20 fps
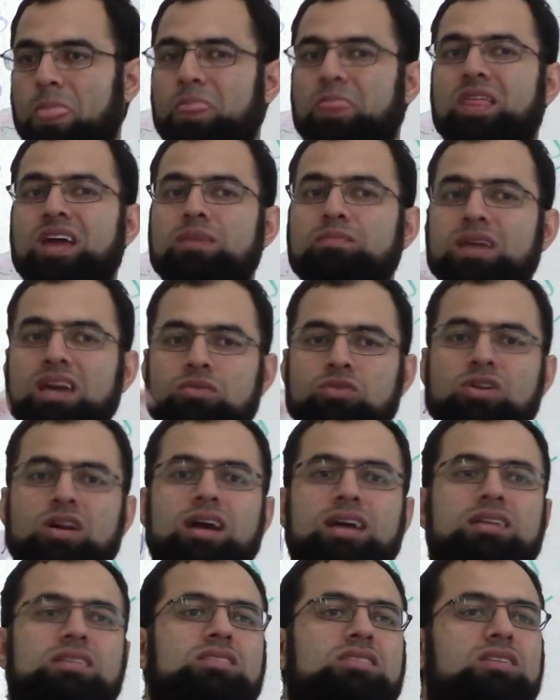They
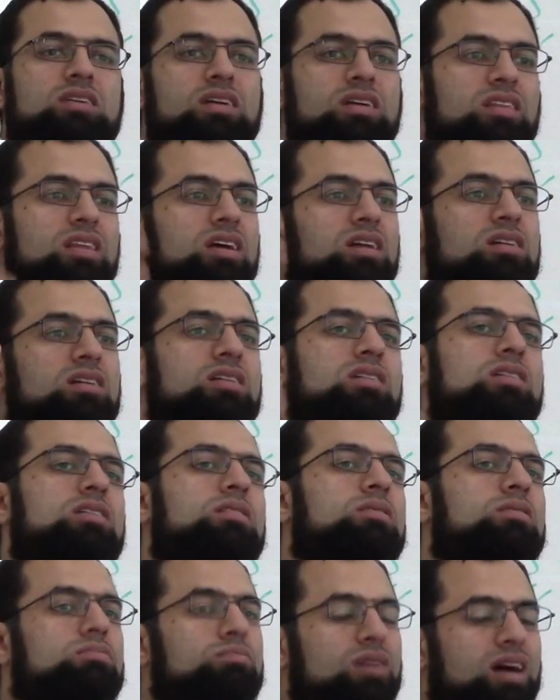memorized, they learned
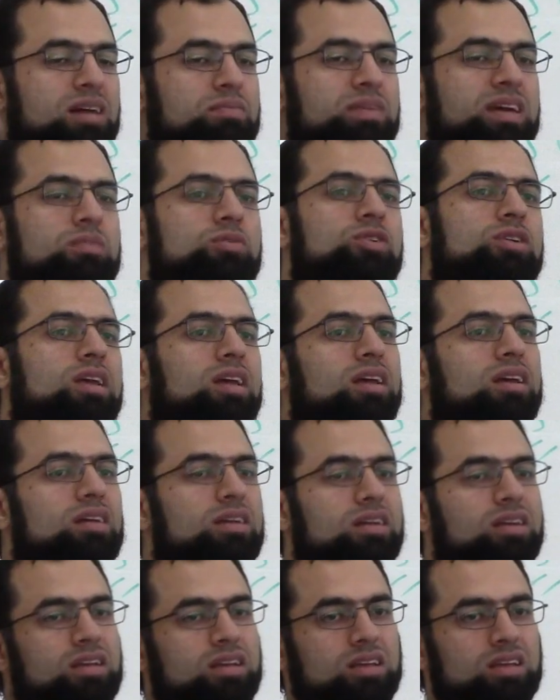by memory.
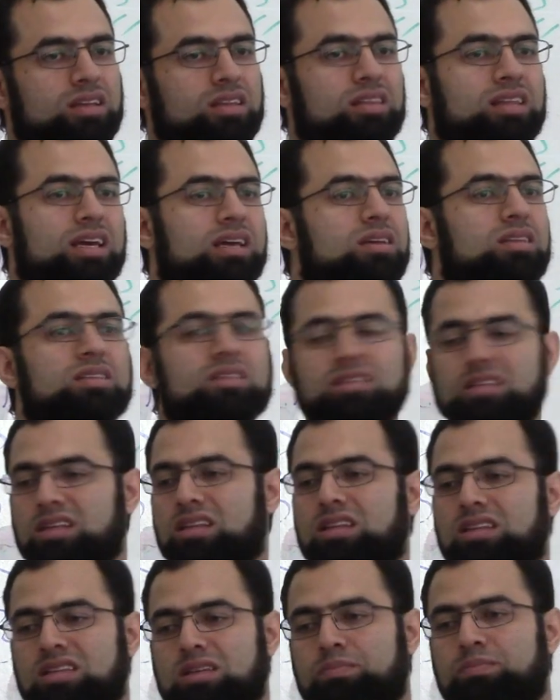They
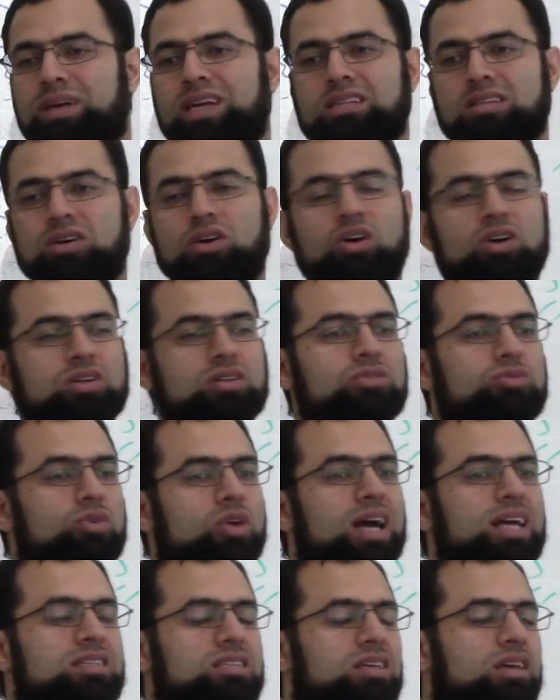didn't depend on
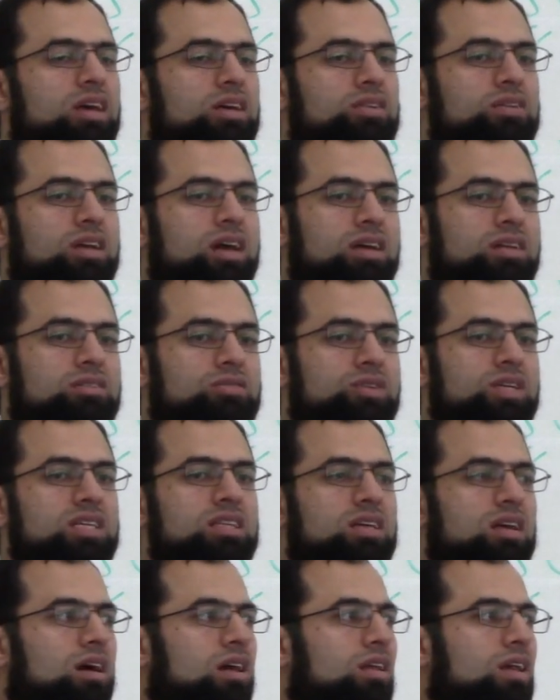writing and, and
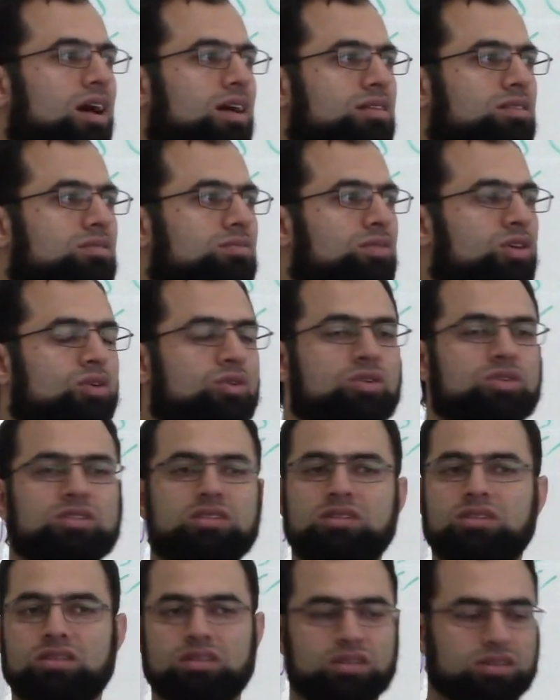reading a lot
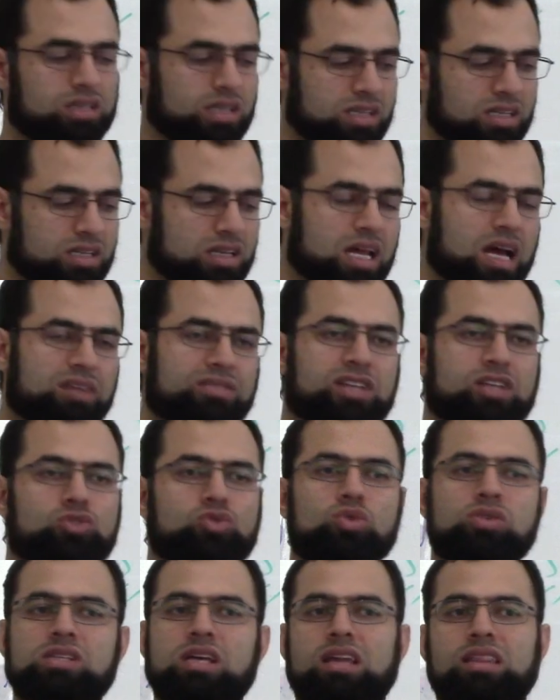because they didn't have the
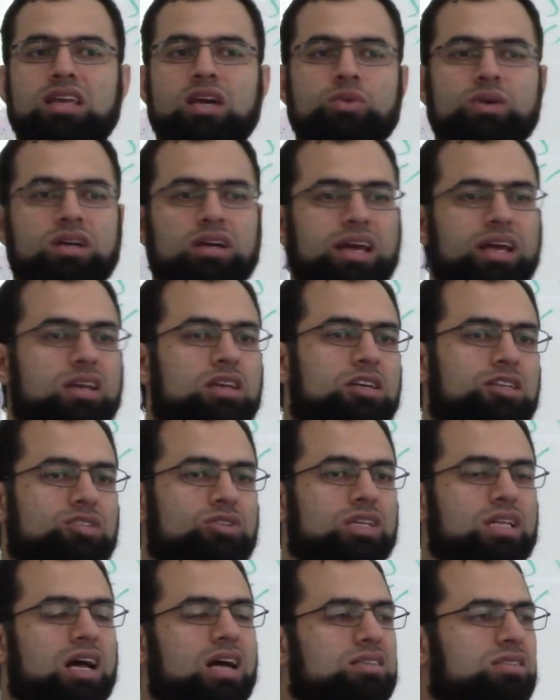tools and they were
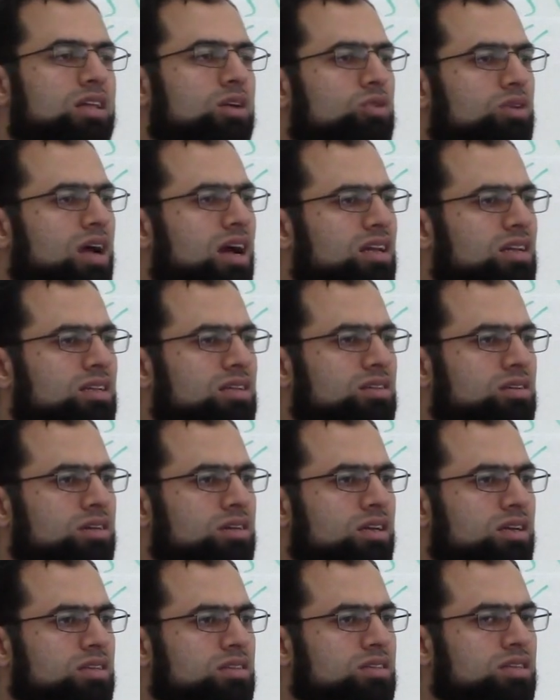illiterate as the Quran
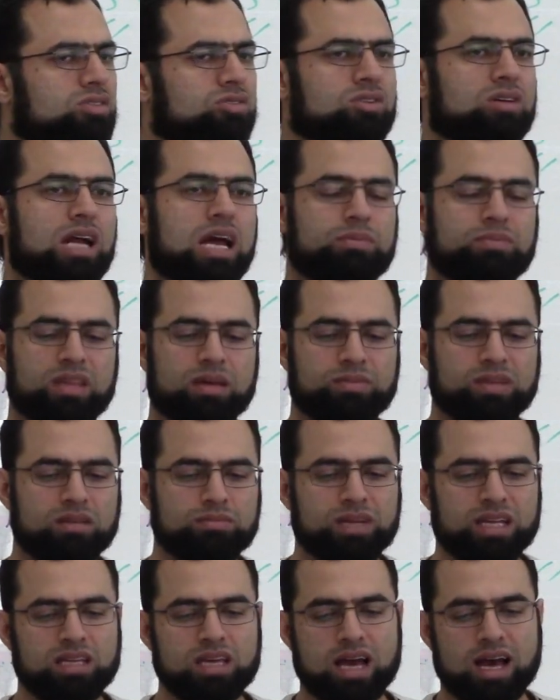described them in
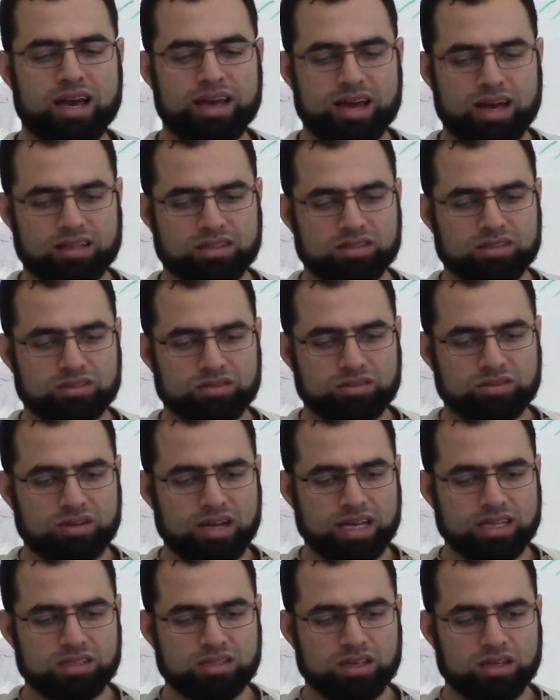many ayat,
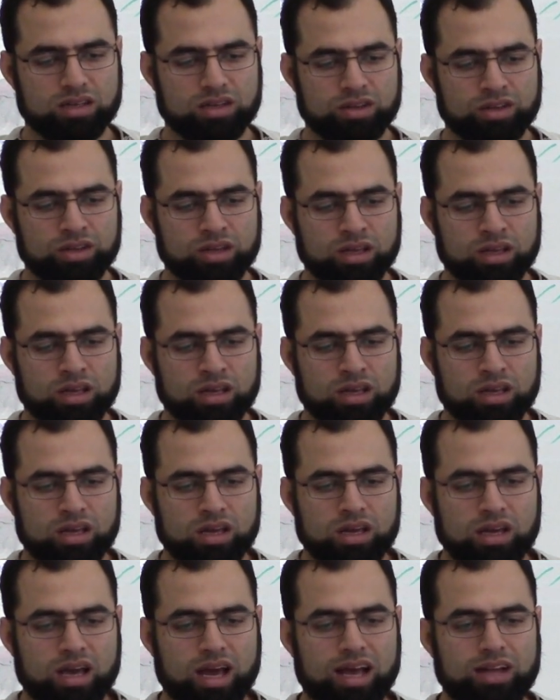right?
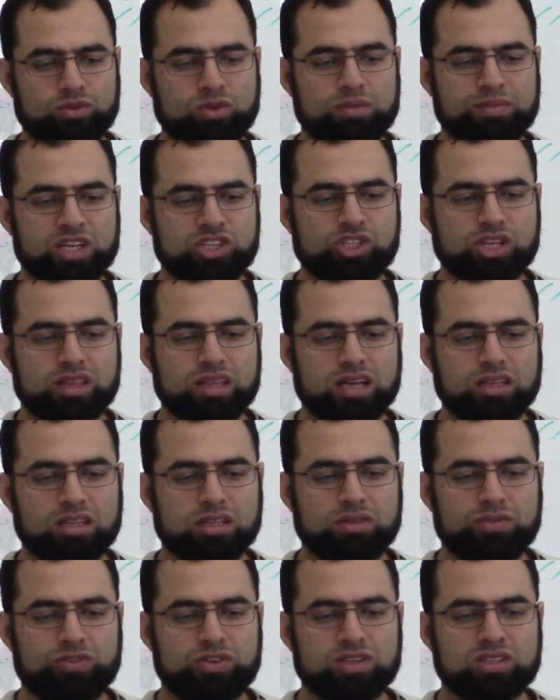And we mentioned that the
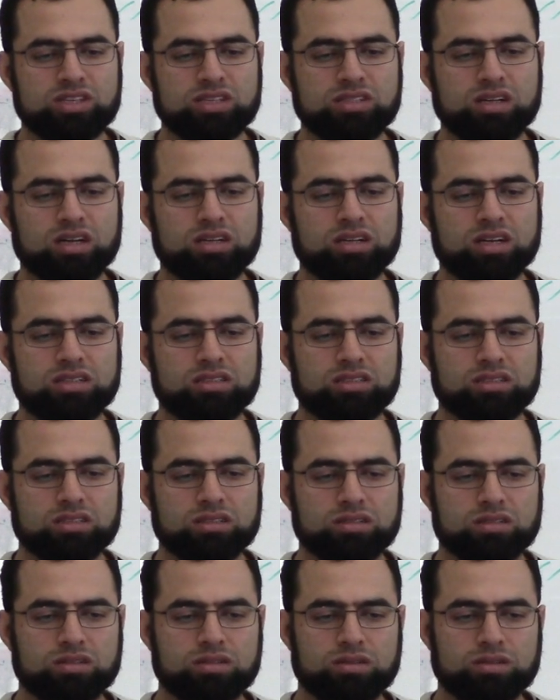differences are not
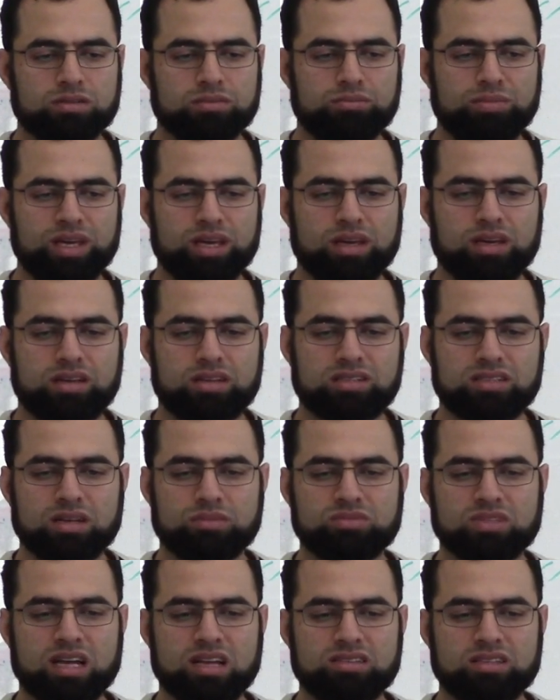big.
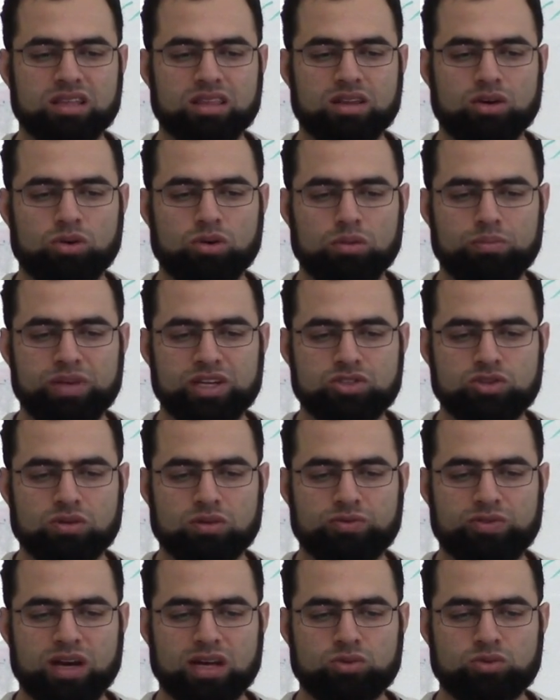Sometimes in the whole page
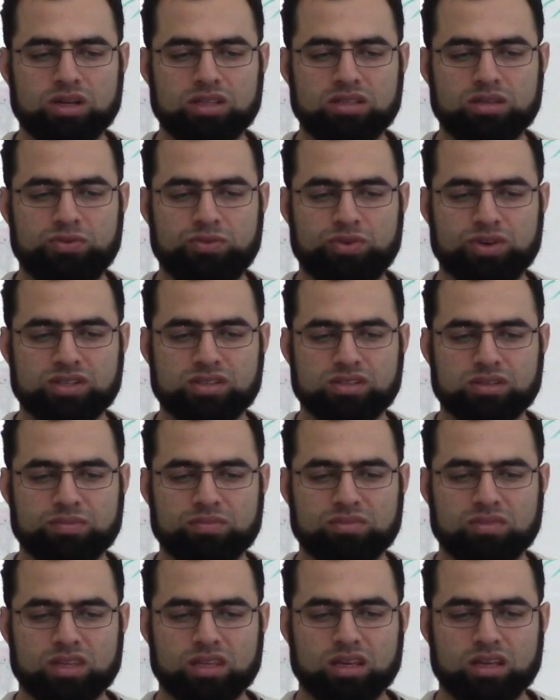you'll find one difference.
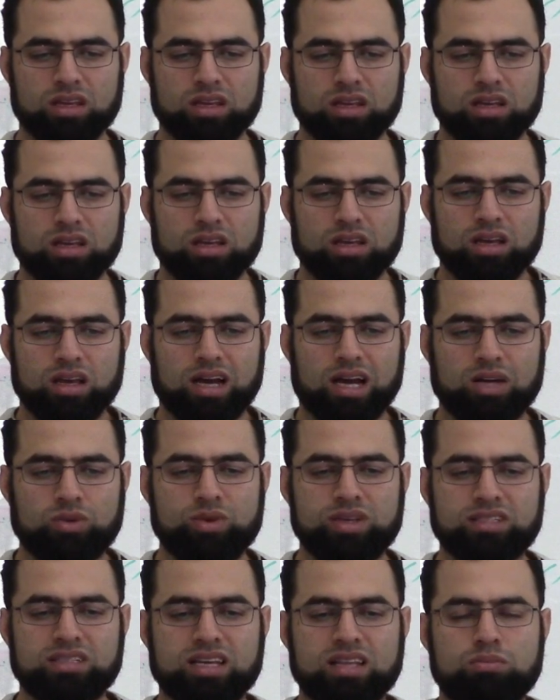And
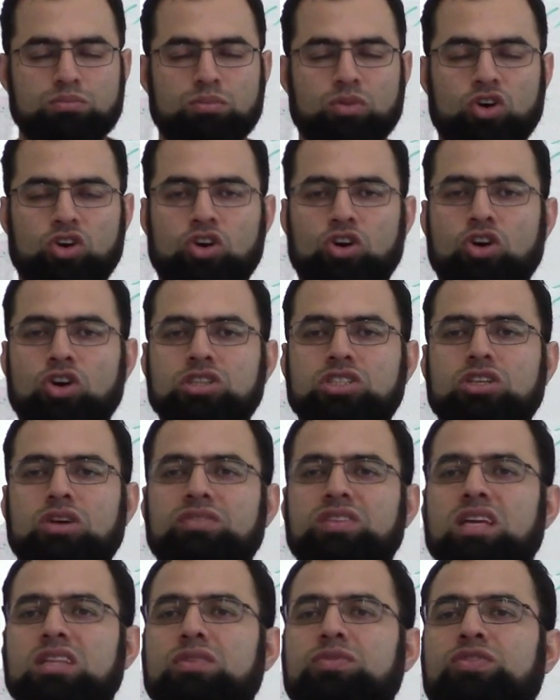we said most
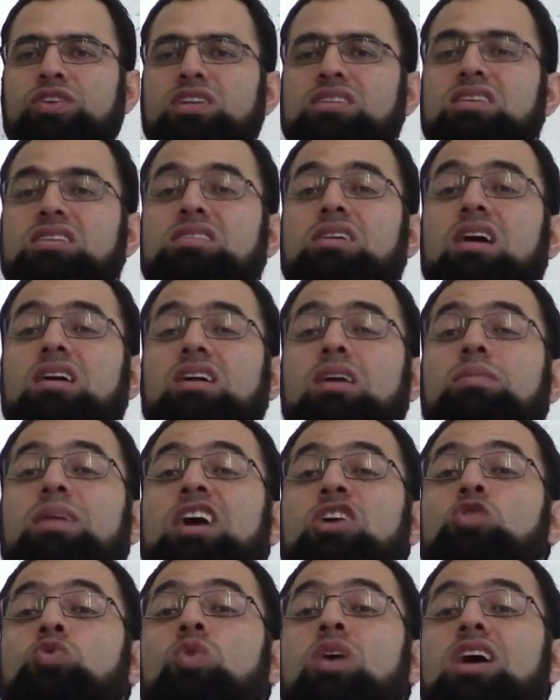of the differences are
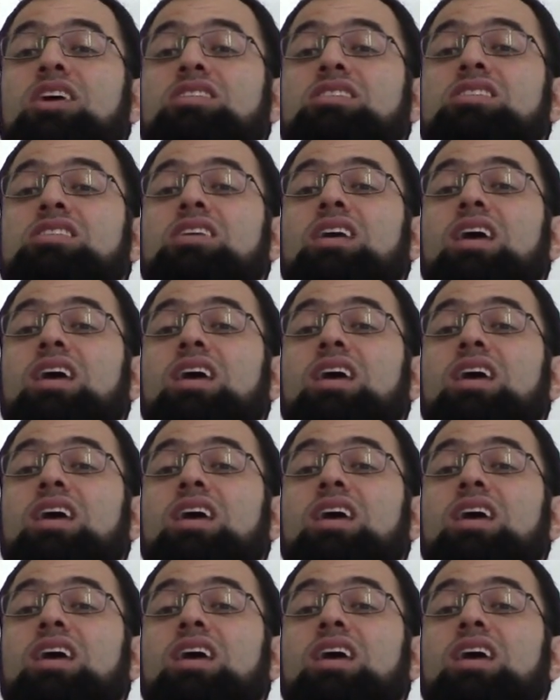about what?